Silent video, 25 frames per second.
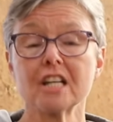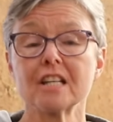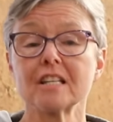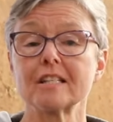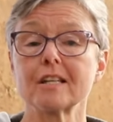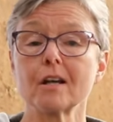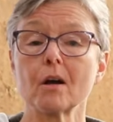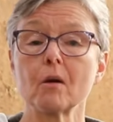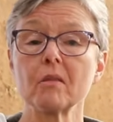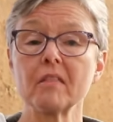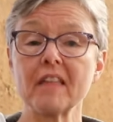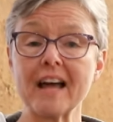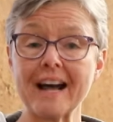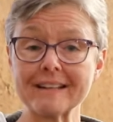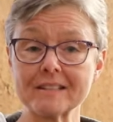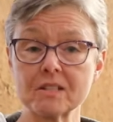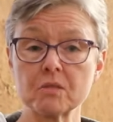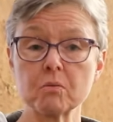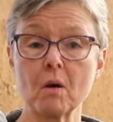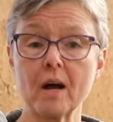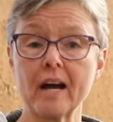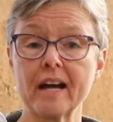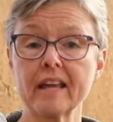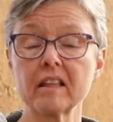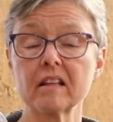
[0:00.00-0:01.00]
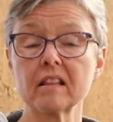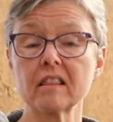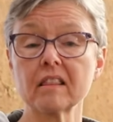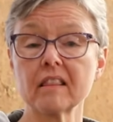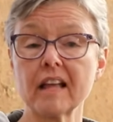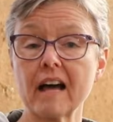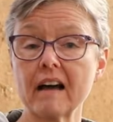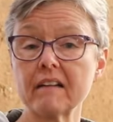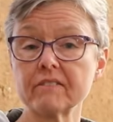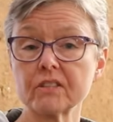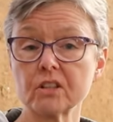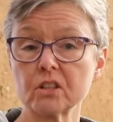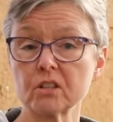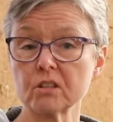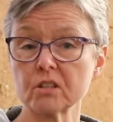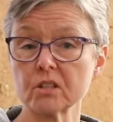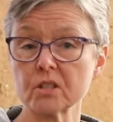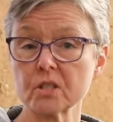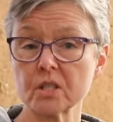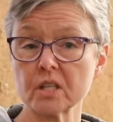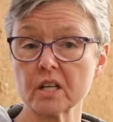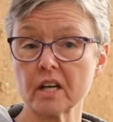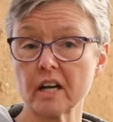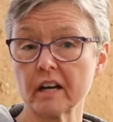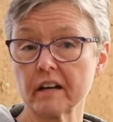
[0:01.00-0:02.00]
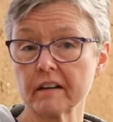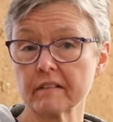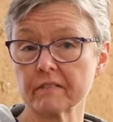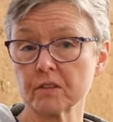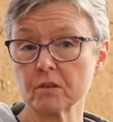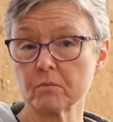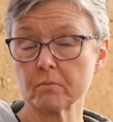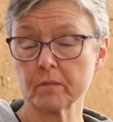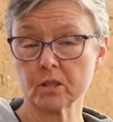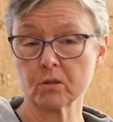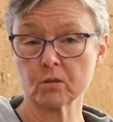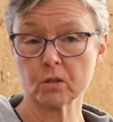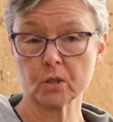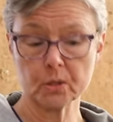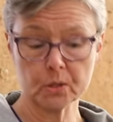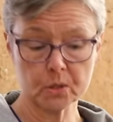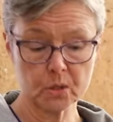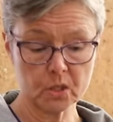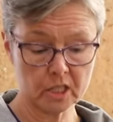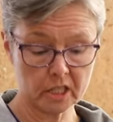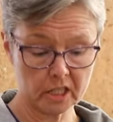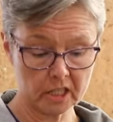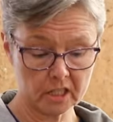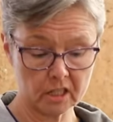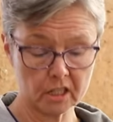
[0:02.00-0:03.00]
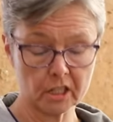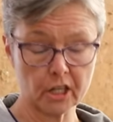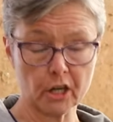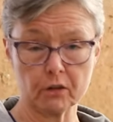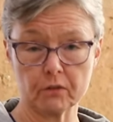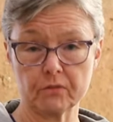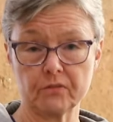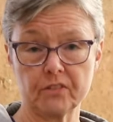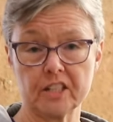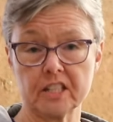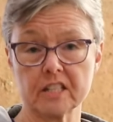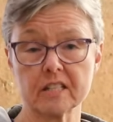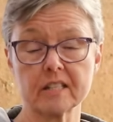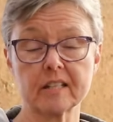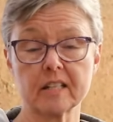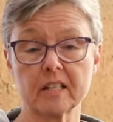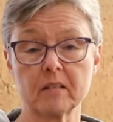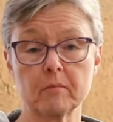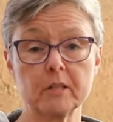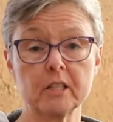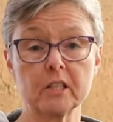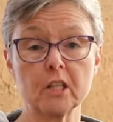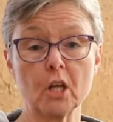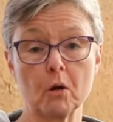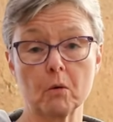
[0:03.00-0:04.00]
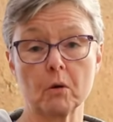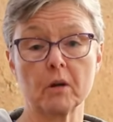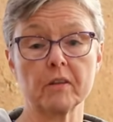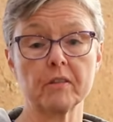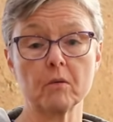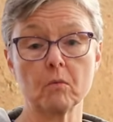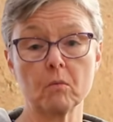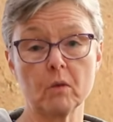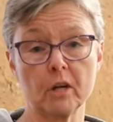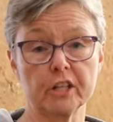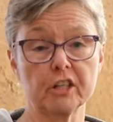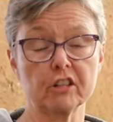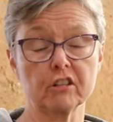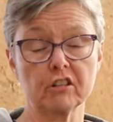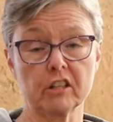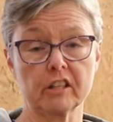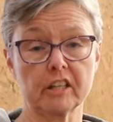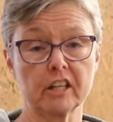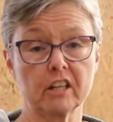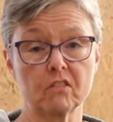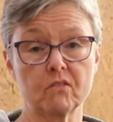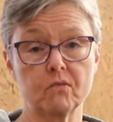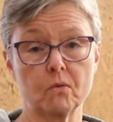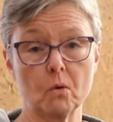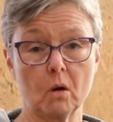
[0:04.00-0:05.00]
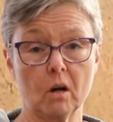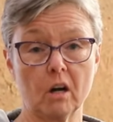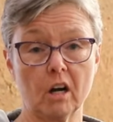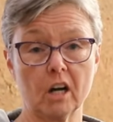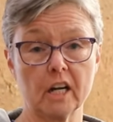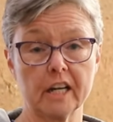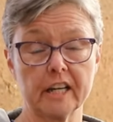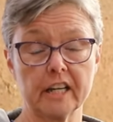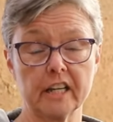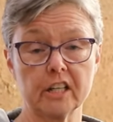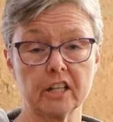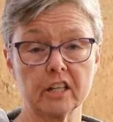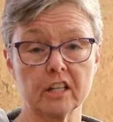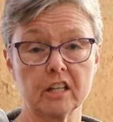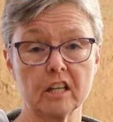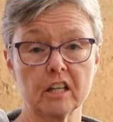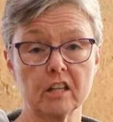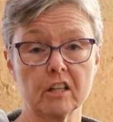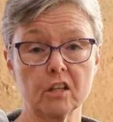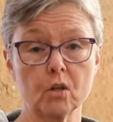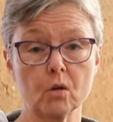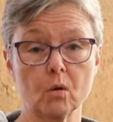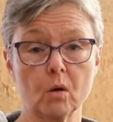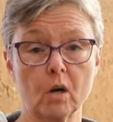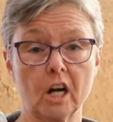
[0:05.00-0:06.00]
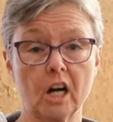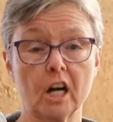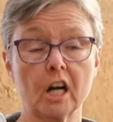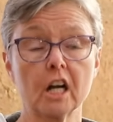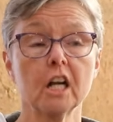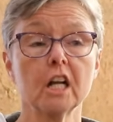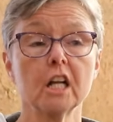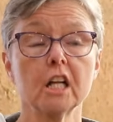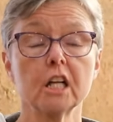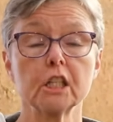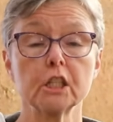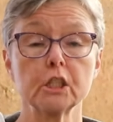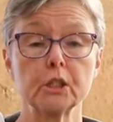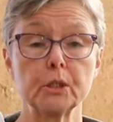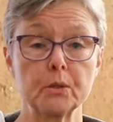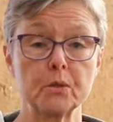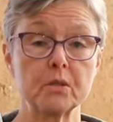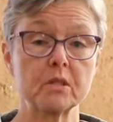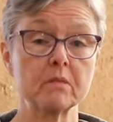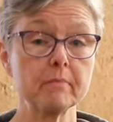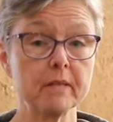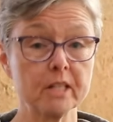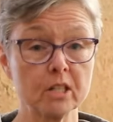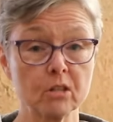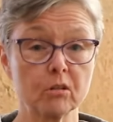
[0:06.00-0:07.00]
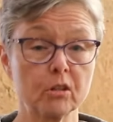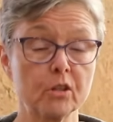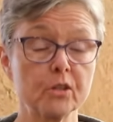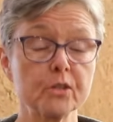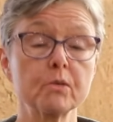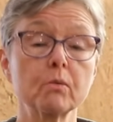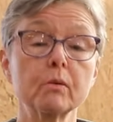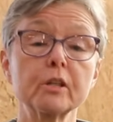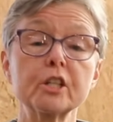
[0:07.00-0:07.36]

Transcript: So that's why the levels of the minerals in the goat feed is gonna be lower than what you're looking for in your loose minerals,